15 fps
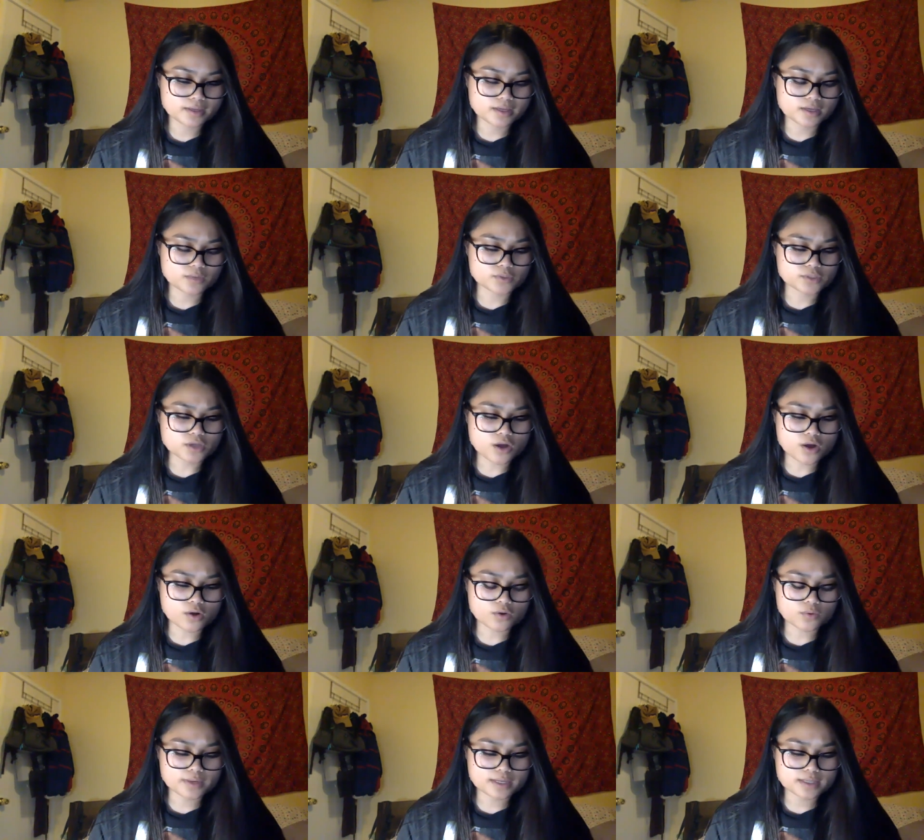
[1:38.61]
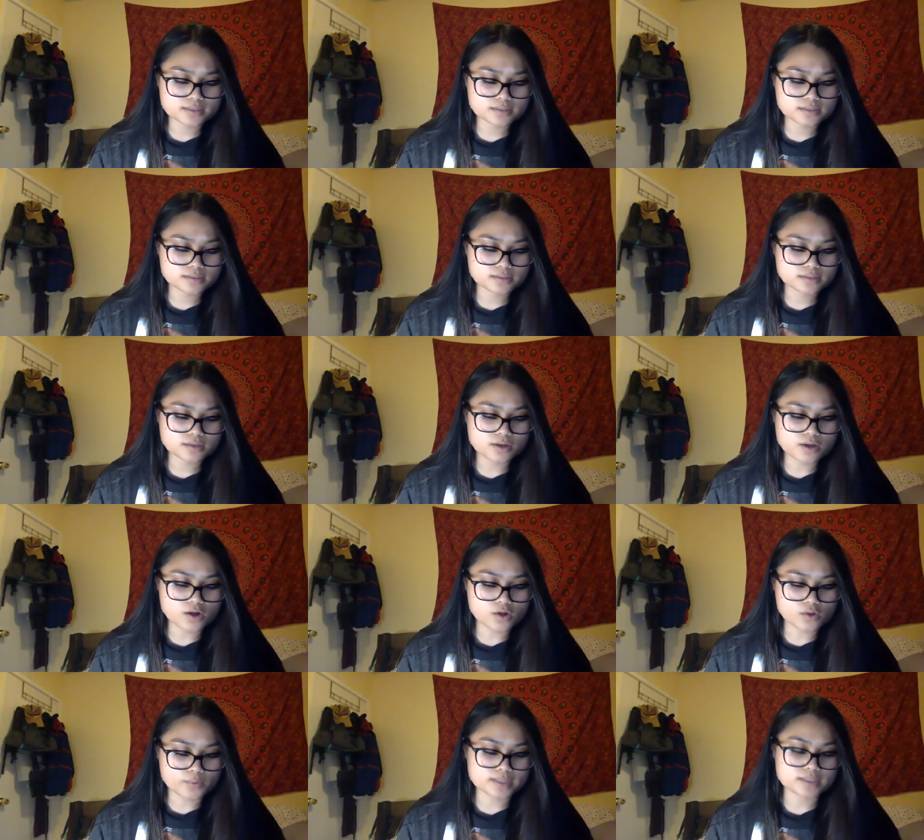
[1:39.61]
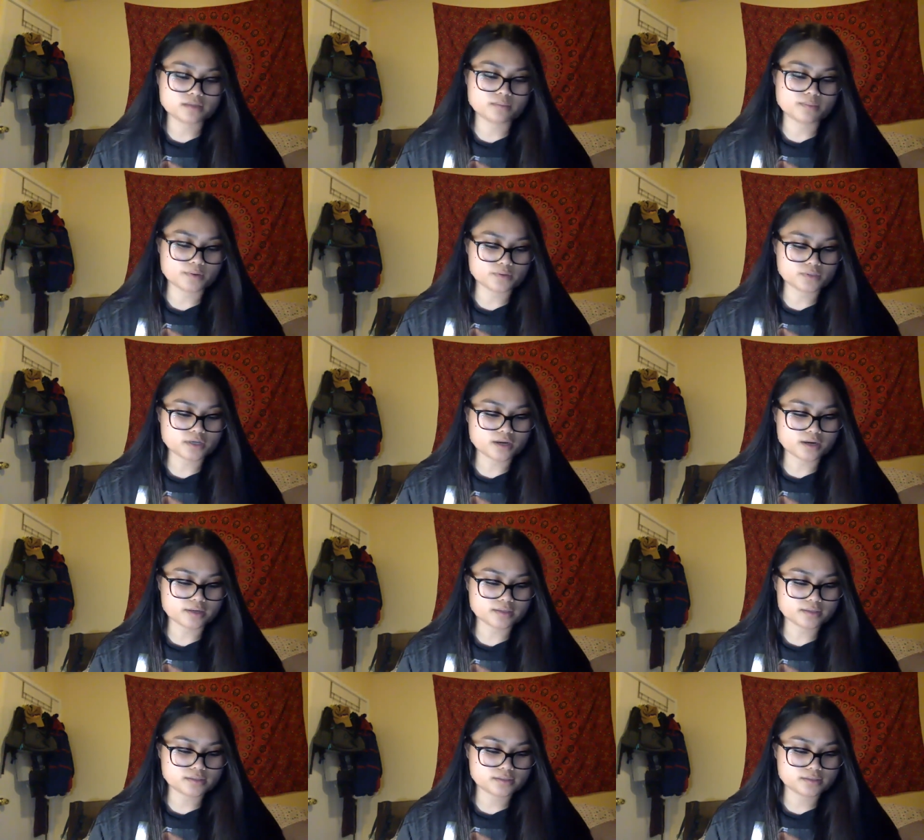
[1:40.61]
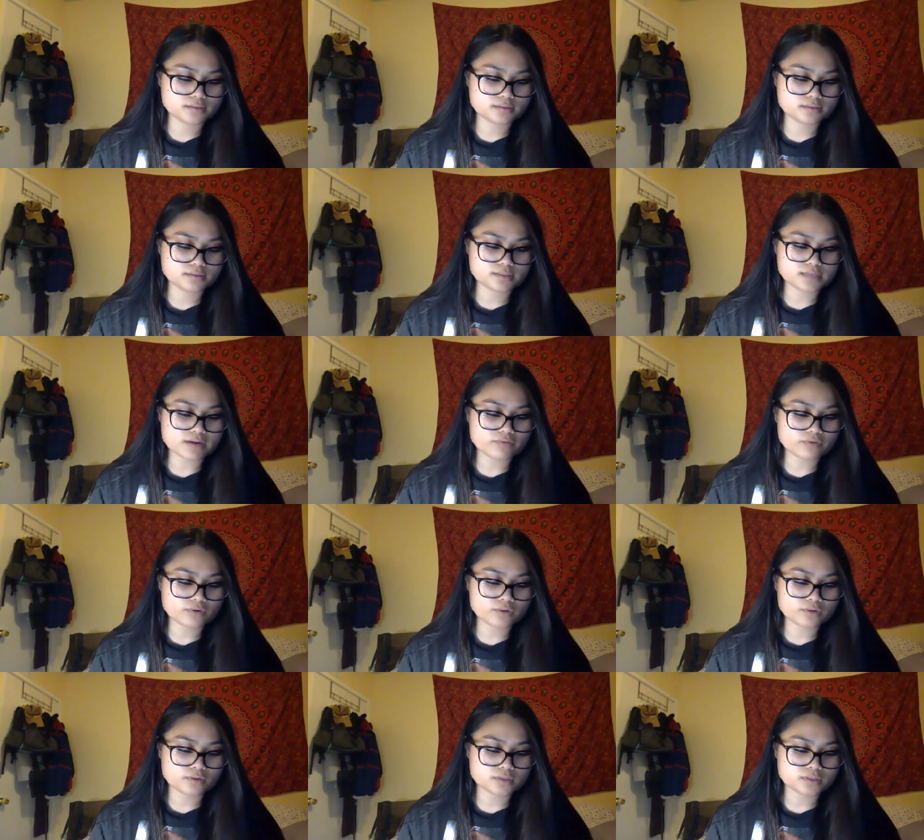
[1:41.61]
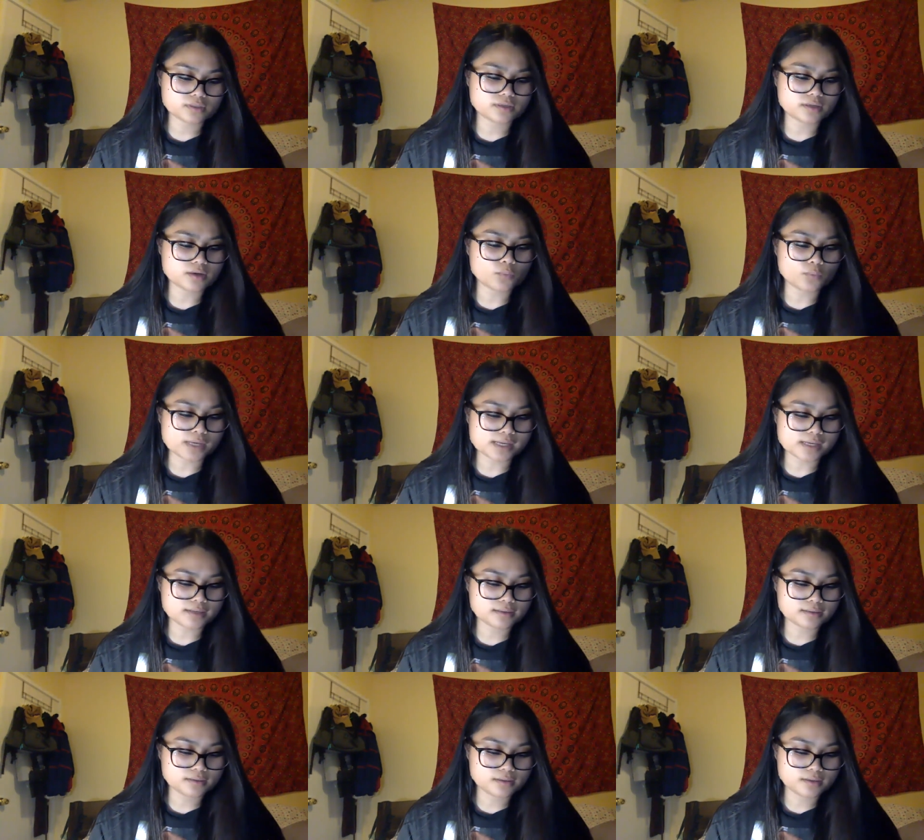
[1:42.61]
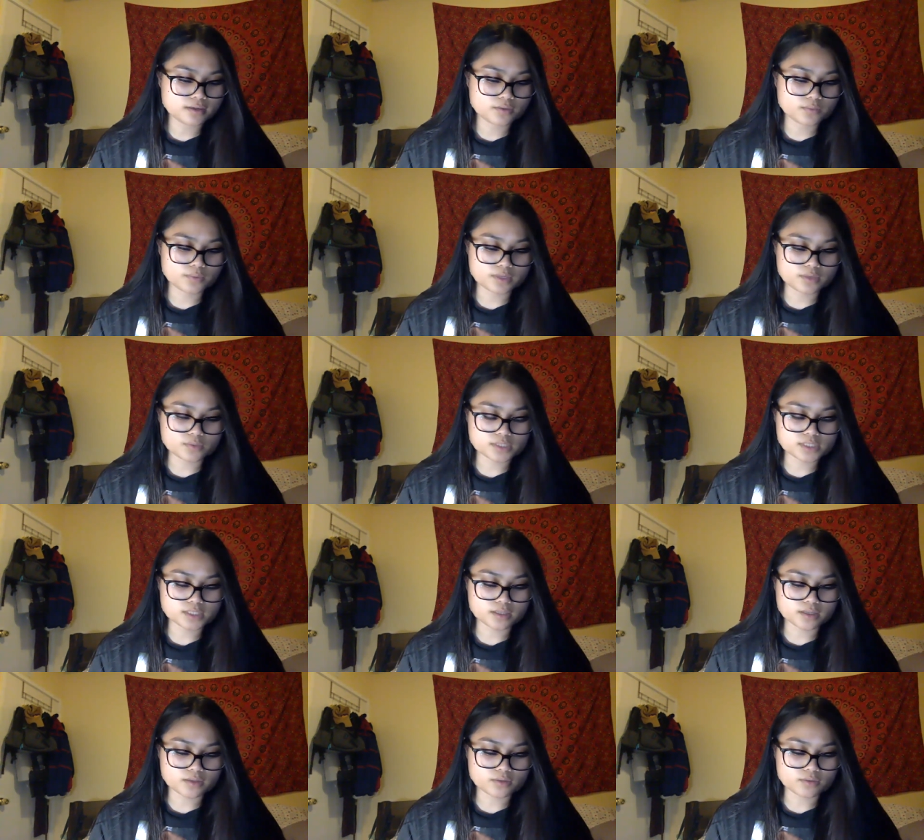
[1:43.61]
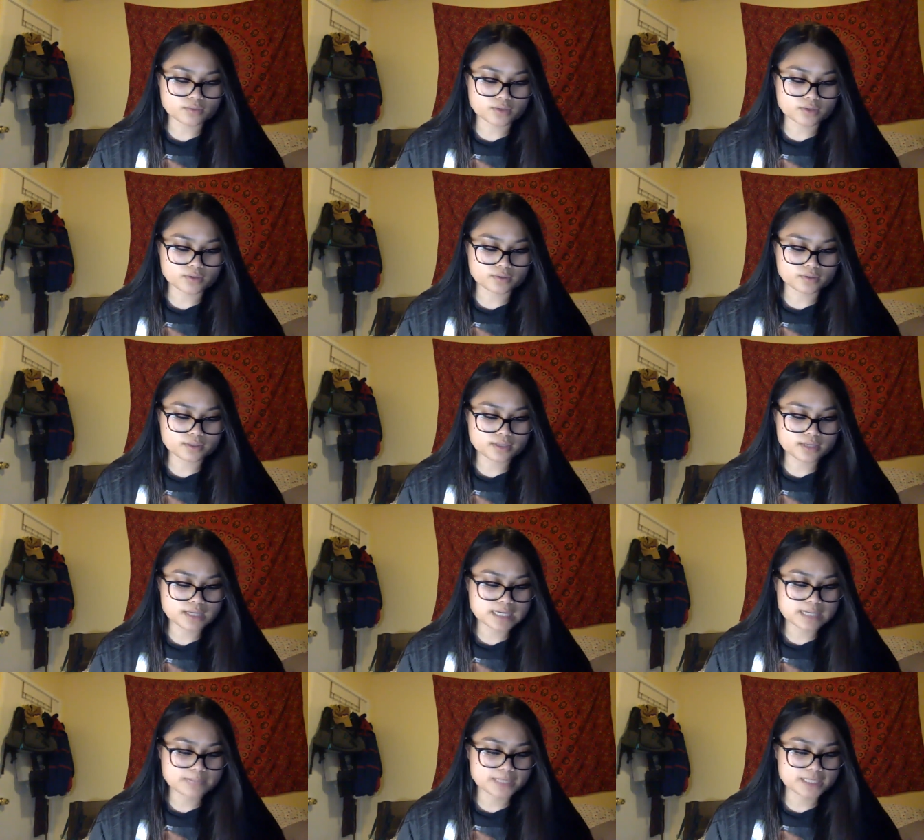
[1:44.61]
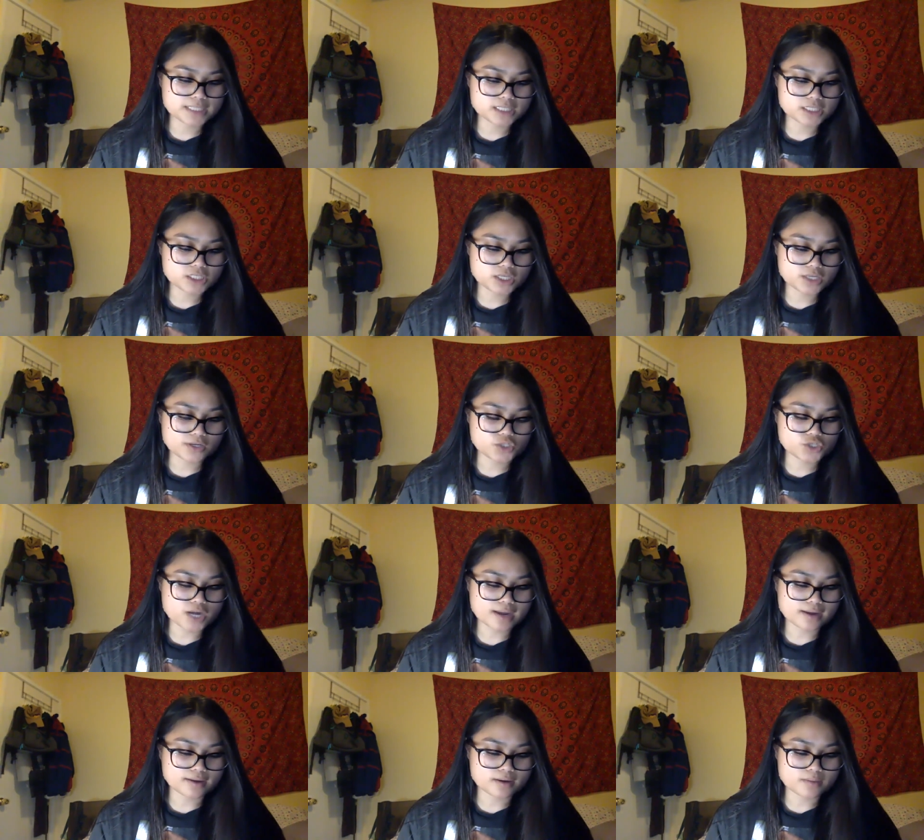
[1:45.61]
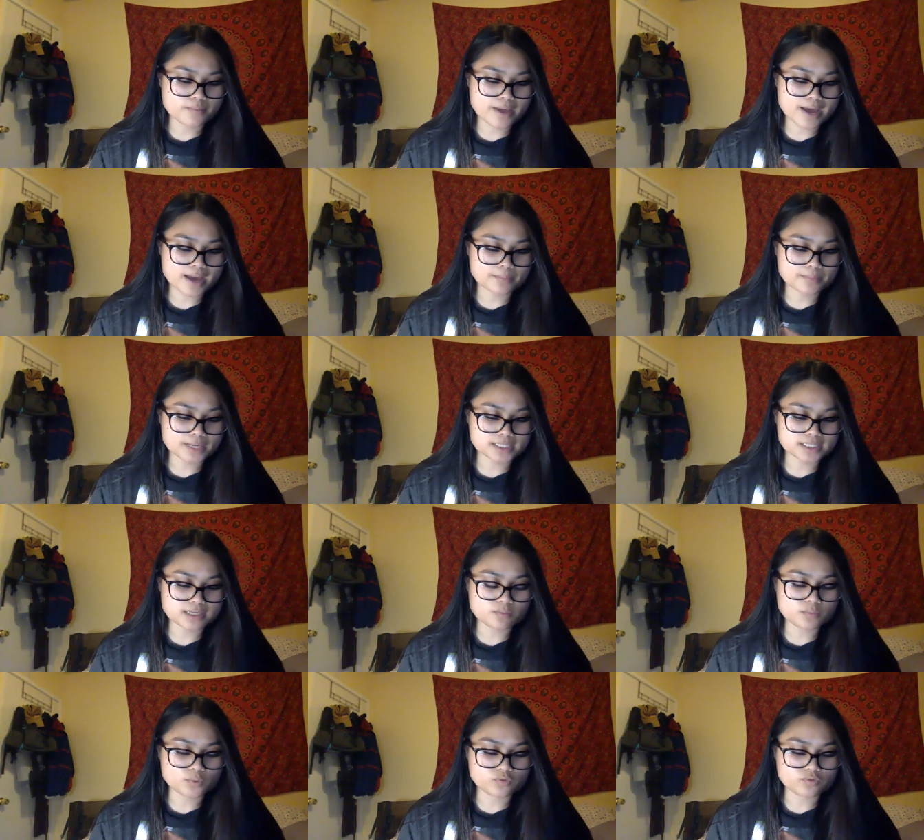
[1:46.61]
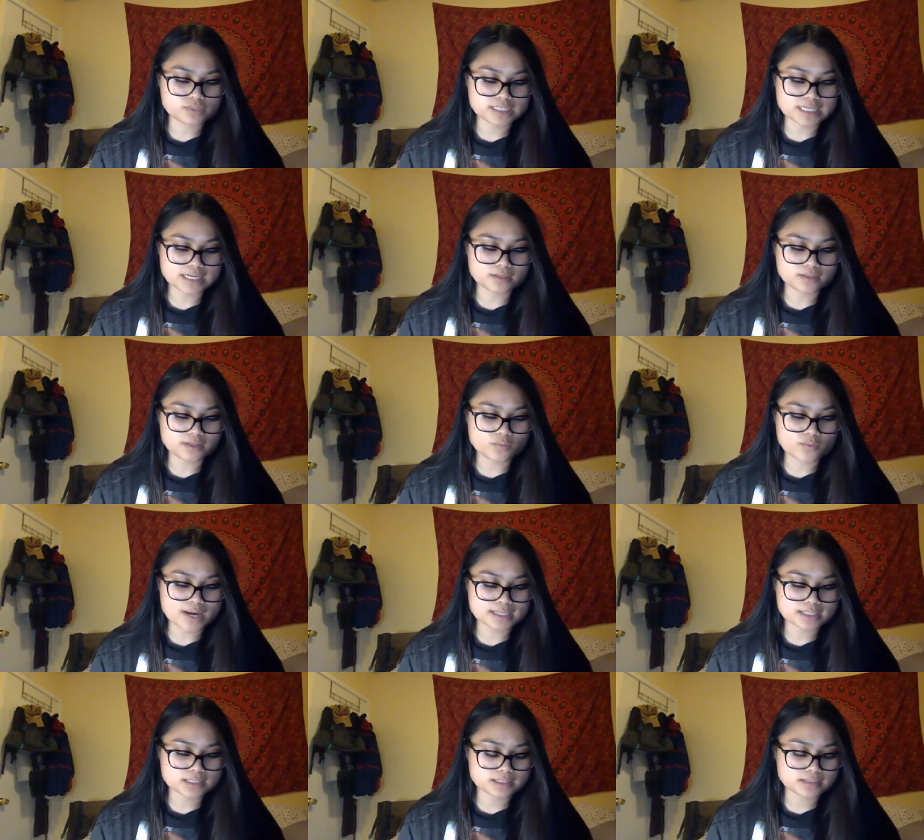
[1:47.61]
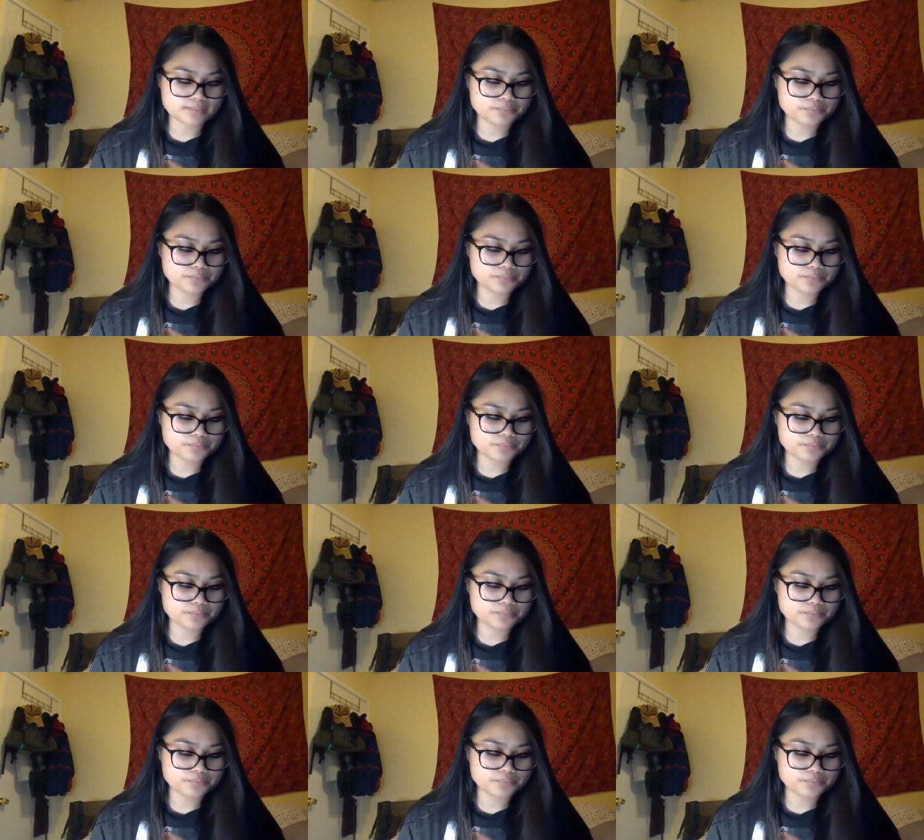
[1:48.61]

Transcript: It was always, always the postcards, several a week when he was still on the road, places she could track on a map as he moved steadily west.